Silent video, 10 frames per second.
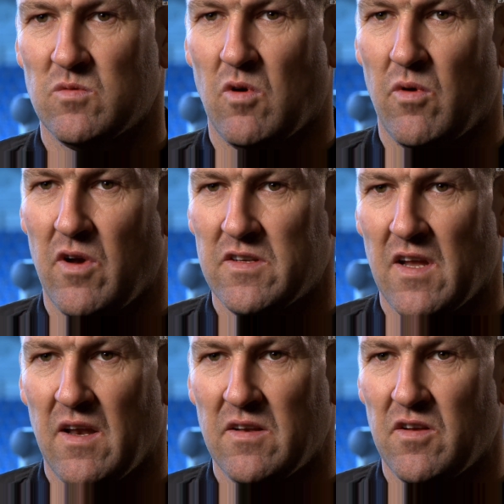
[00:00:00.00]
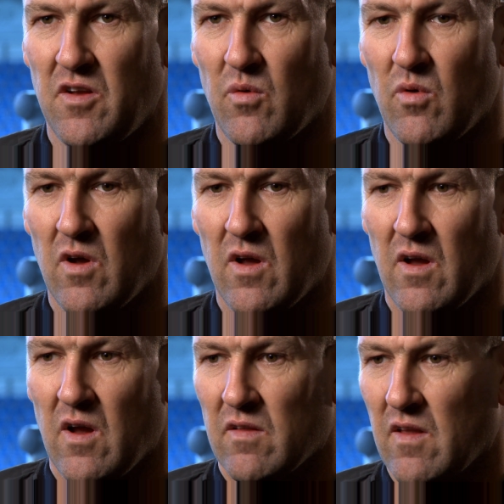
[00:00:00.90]
is what we're intending to do,
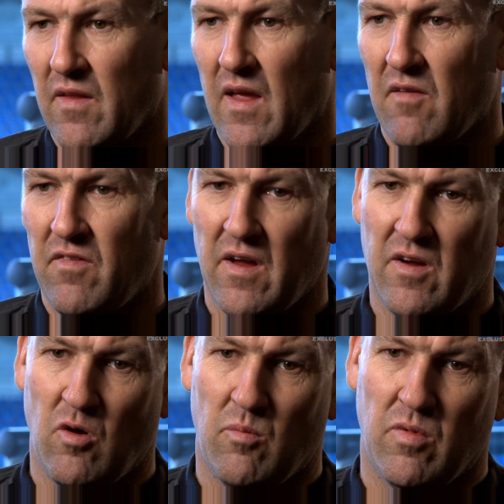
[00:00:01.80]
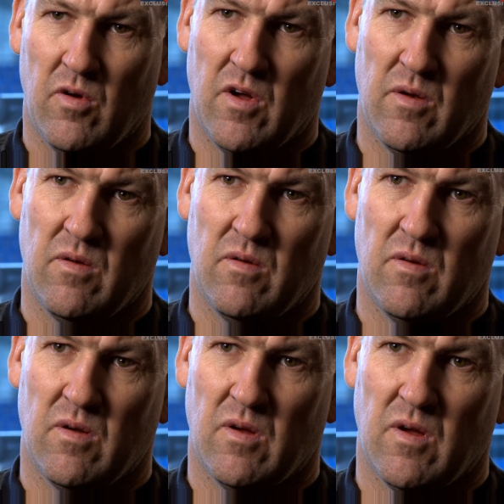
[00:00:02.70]
then the FA Cup can
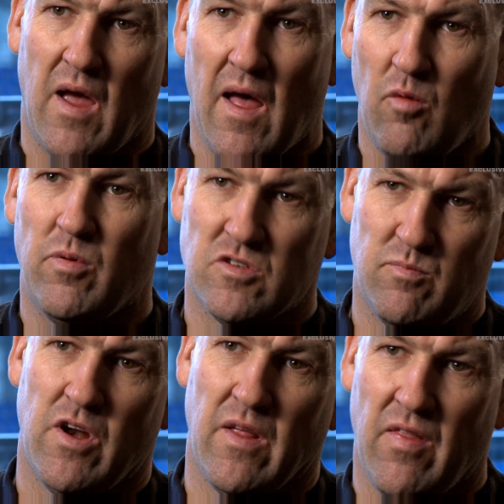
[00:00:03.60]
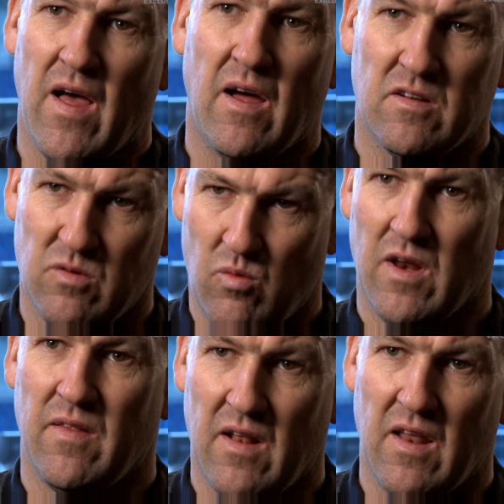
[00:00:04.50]
help us bring that to
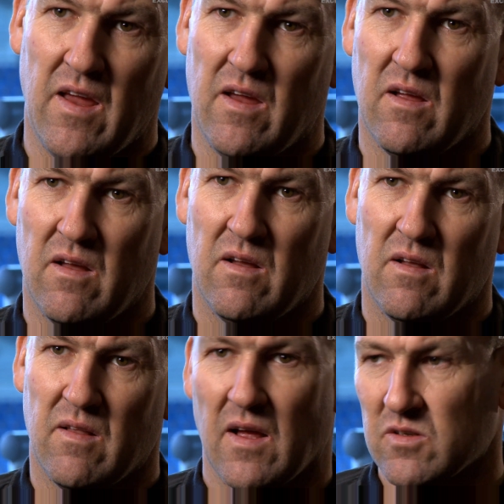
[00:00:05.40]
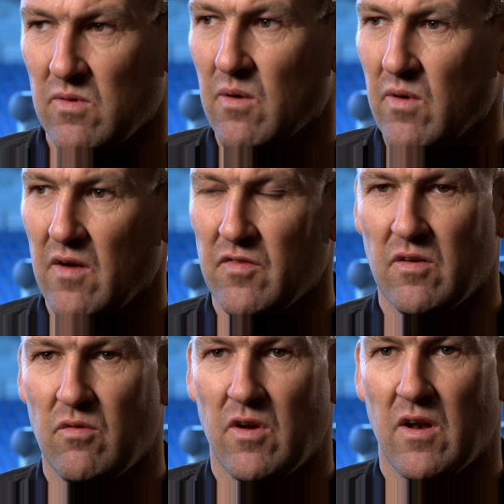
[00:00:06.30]
winning the league. That's why we have to
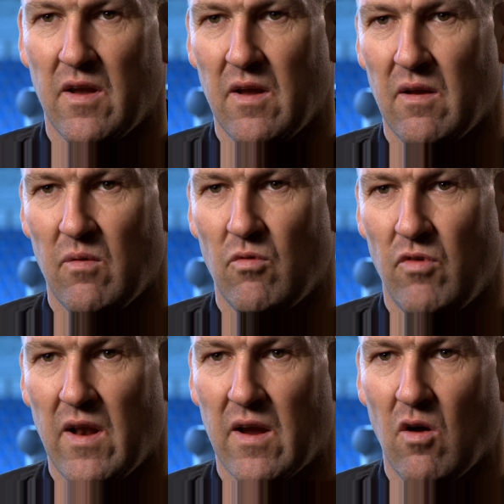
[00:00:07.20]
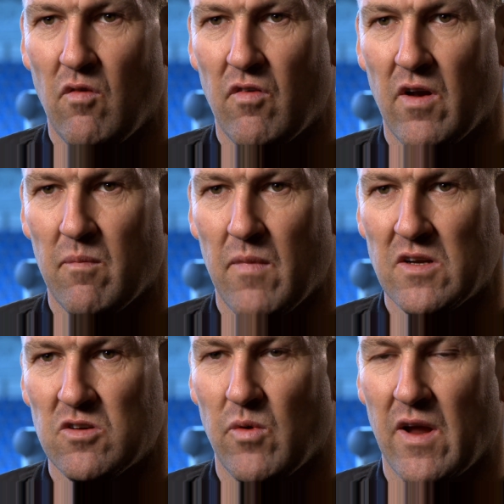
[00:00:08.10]
really go for it and
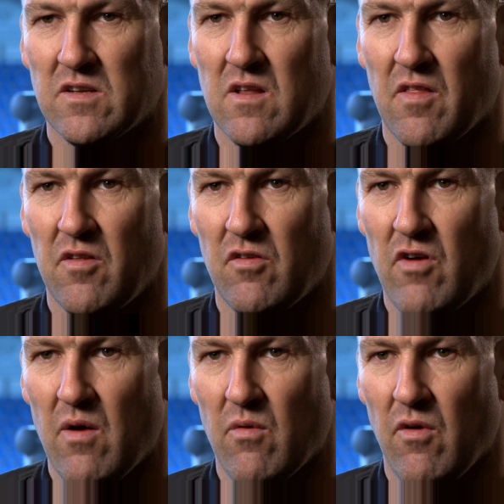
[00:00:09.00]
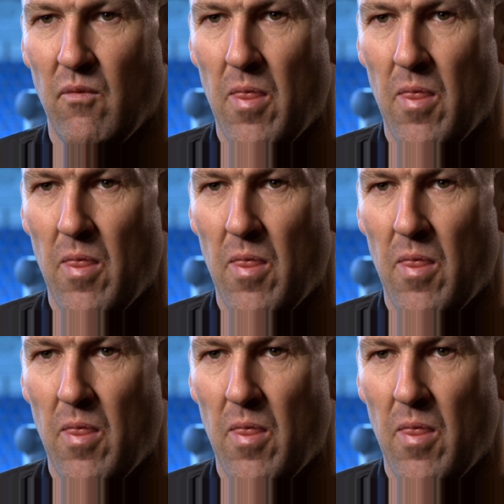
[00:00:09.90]
make sure we get to that third round.